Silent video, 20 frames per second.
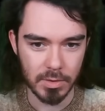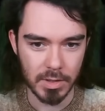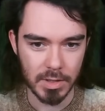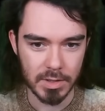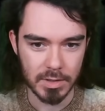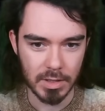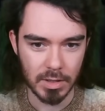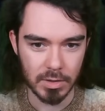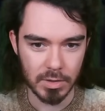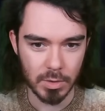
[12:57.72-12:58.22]

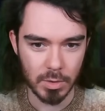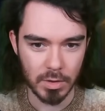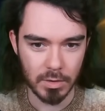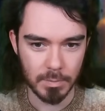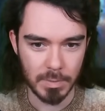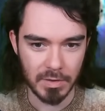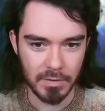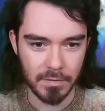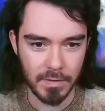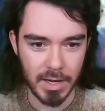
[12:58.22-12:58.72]
this, get do it
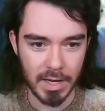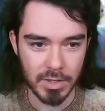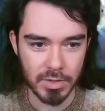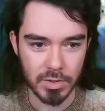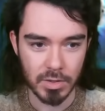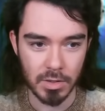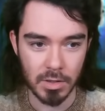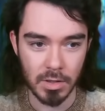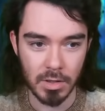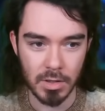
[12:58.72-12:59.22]
a bit
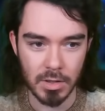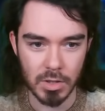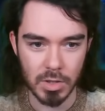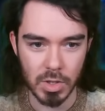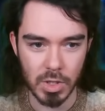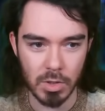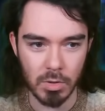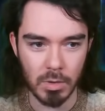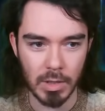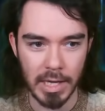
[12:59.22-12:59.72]
faster.
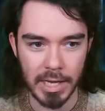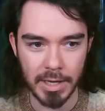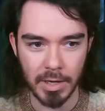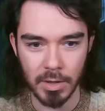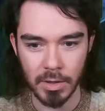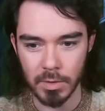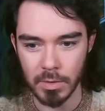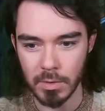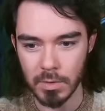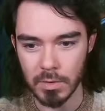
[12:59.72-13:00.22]
Two
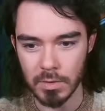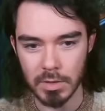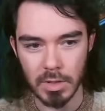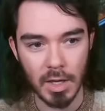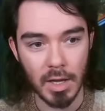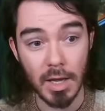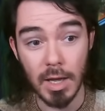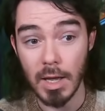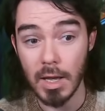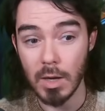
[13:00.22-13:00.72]
Legos.
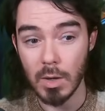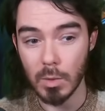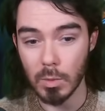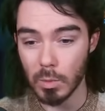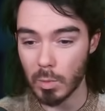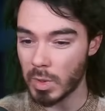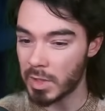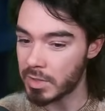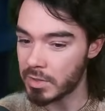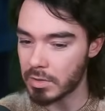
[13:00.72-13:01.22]

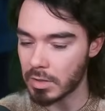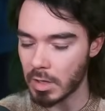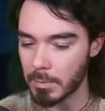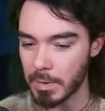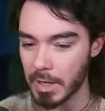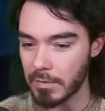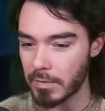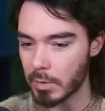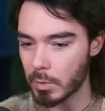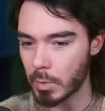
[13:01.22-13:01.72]
One star
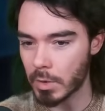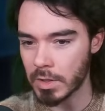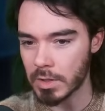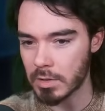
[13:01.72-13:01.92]
Biffled, one